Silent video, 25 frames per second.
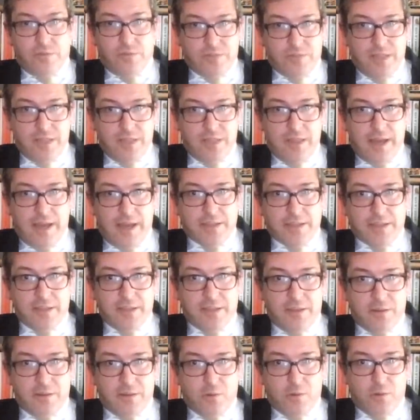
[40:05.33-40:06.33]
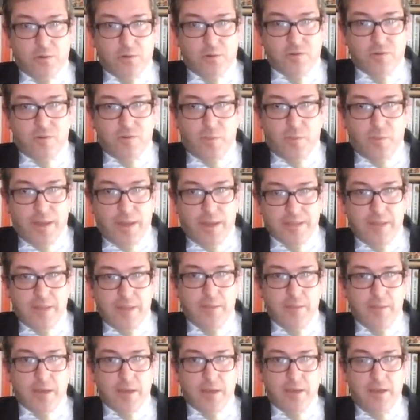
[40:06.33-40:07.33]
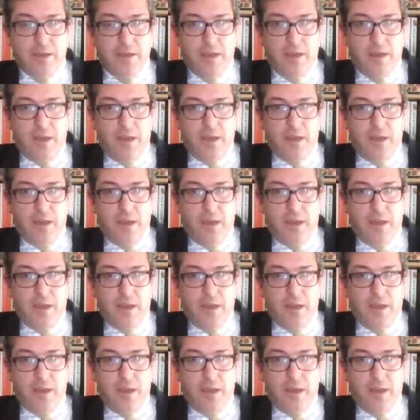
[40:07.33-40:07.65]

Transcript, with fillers: We've seen that in the course of the pandemic,